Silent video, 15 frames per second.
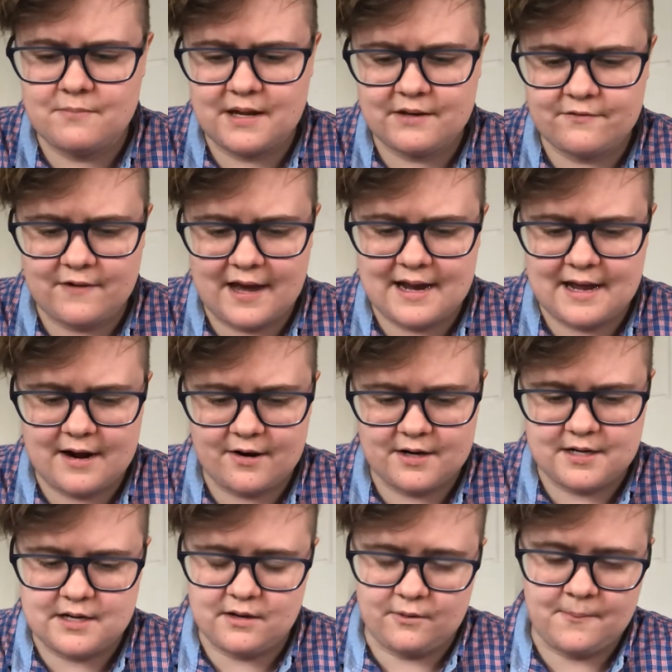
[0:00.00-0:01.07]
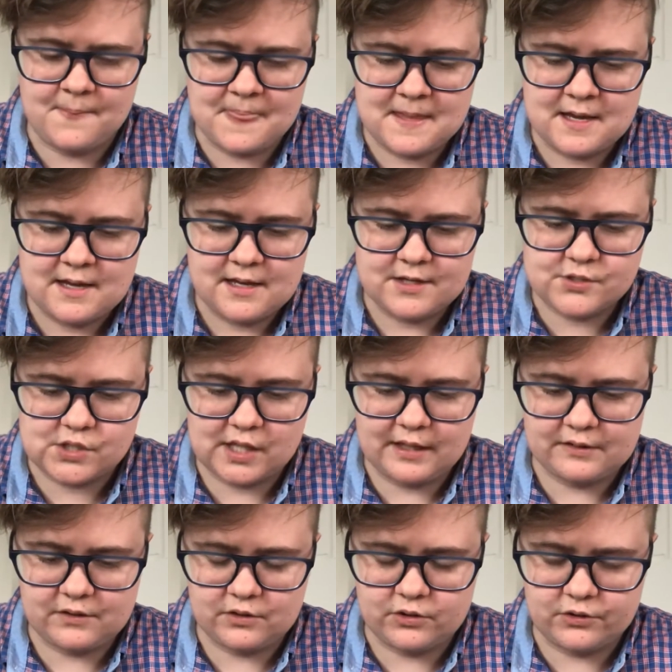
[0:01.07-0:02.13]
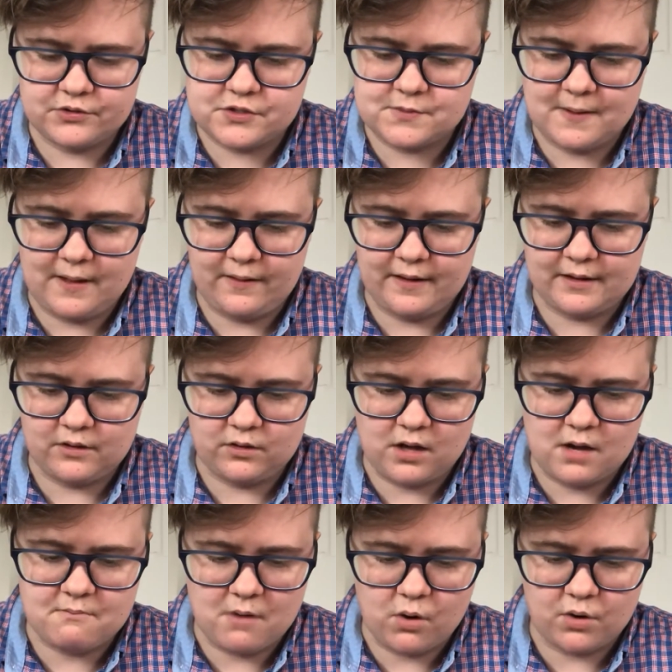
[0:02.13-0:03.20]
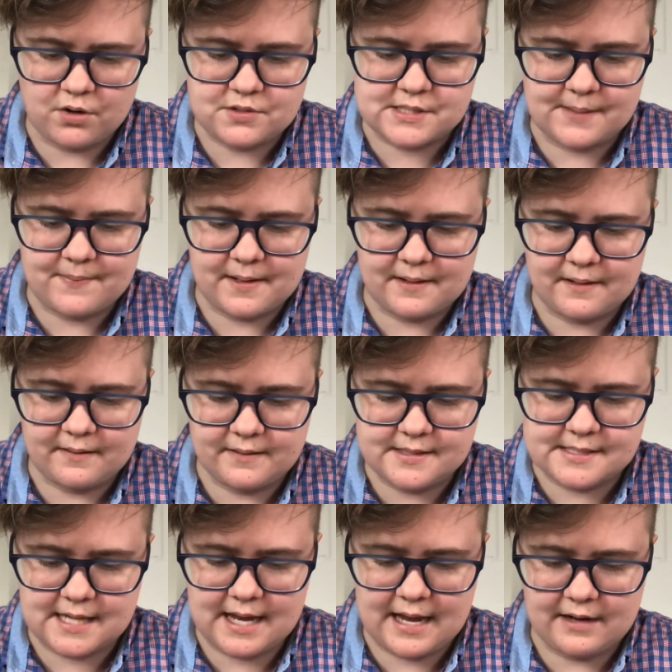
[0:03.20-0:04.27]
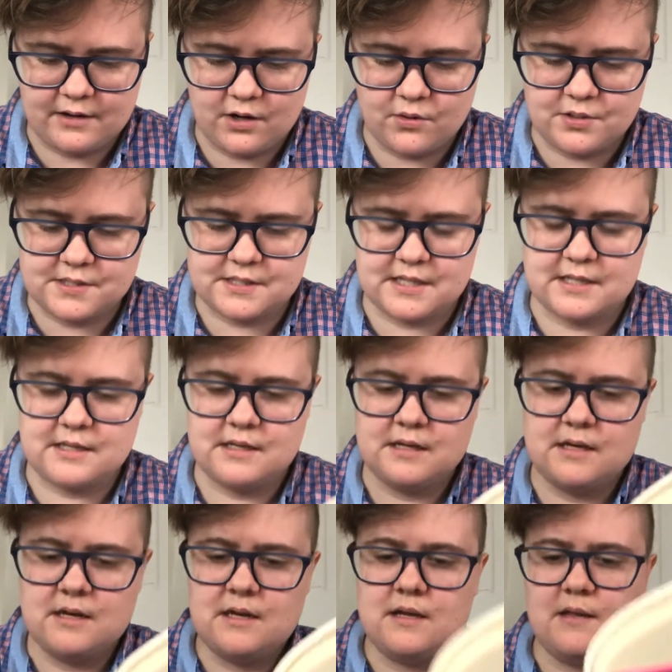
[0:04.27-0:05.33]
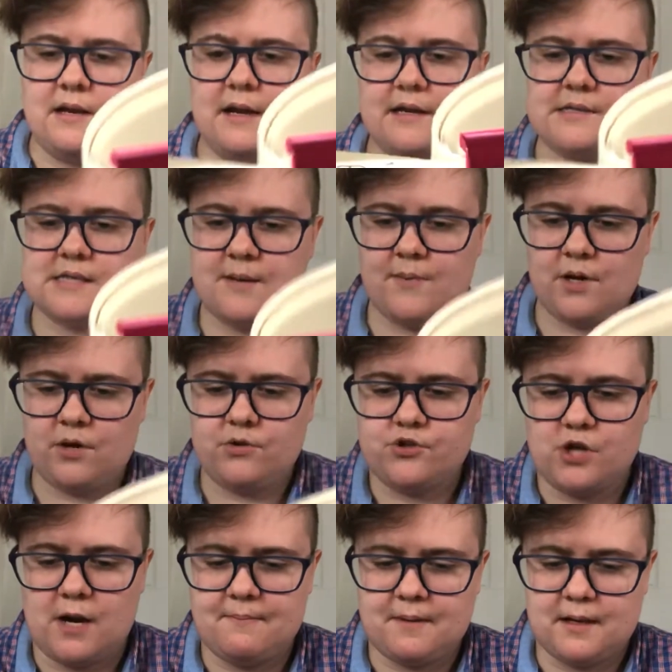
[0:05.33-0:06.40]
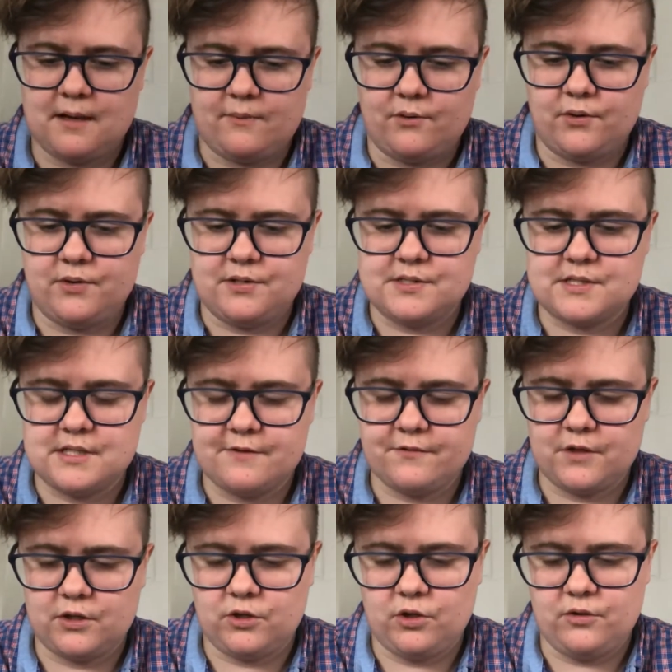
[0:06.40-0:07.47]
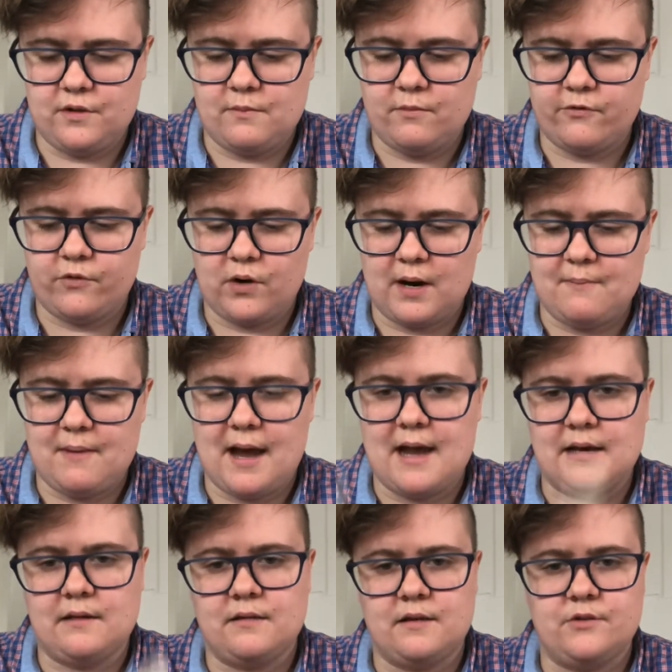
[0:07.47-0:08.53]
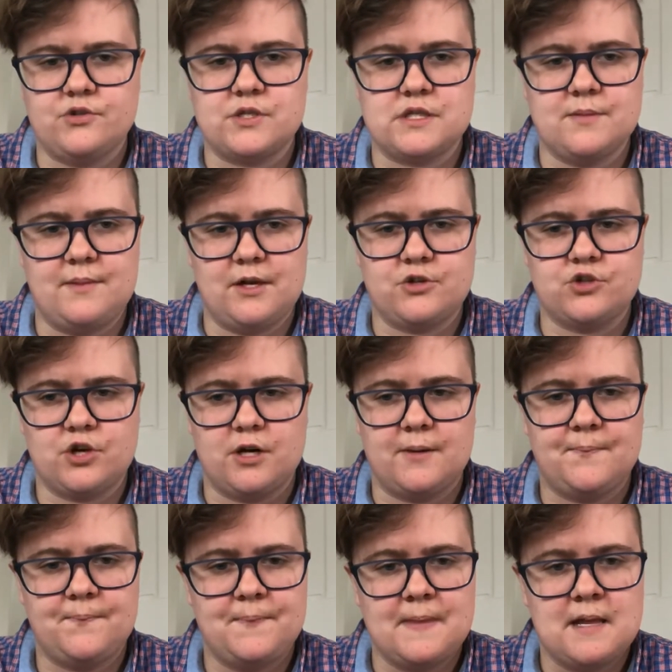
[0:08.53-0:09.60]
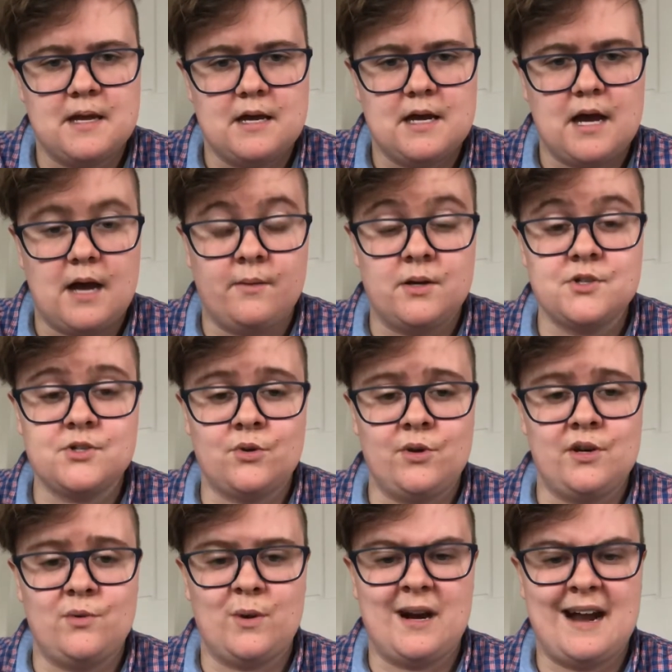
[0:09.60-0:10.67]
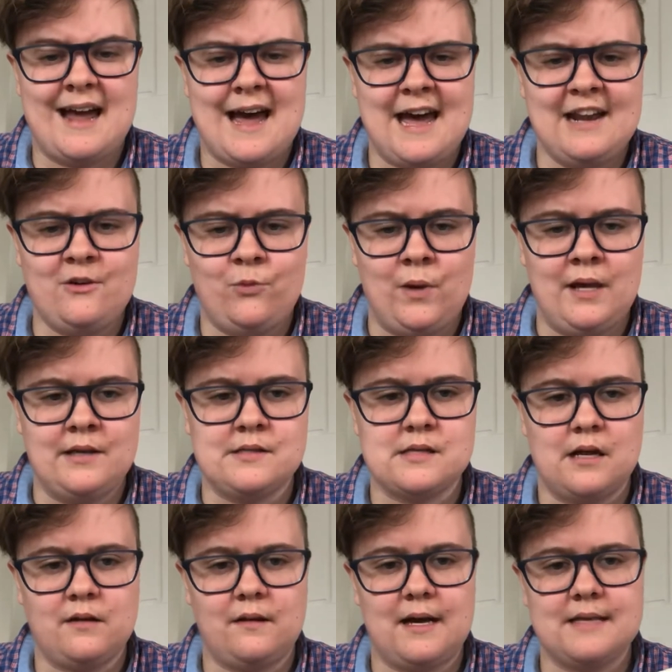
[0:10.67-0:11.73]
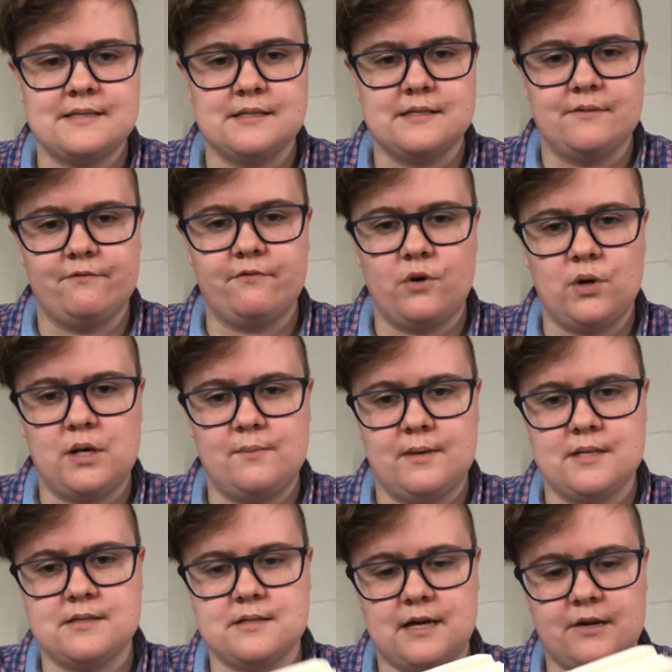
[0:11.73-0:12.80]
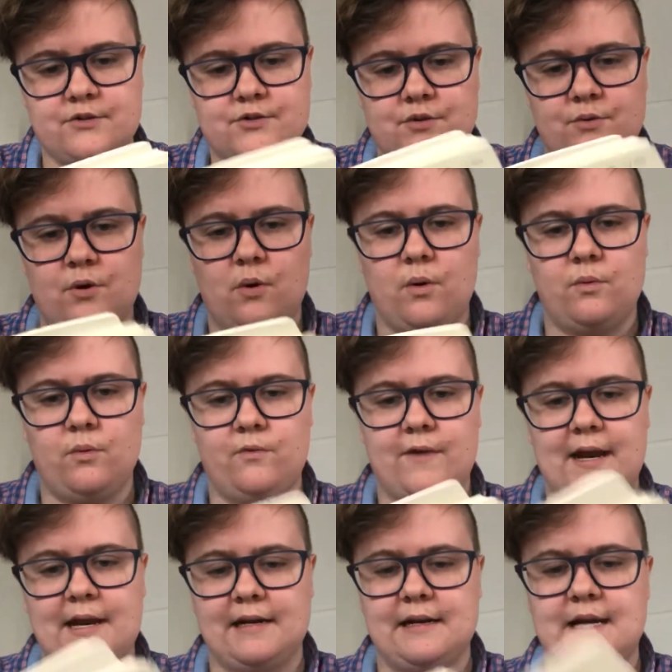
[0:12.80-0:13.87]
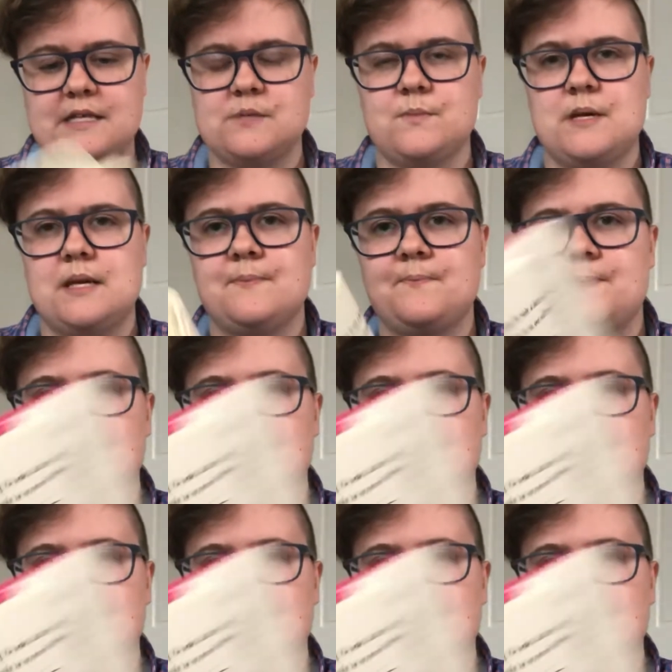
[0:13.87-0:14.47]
big fat hairy deal. It's not like the clothes smell like a lawnmower or something, at least I hadn't noticed it. The next time I go shopping, I'm going to sniff the clothing before I buy anything, just to make sure. I'm also going to wear a hat, wig, sunglasses, and phony mustache so no one will recognize me.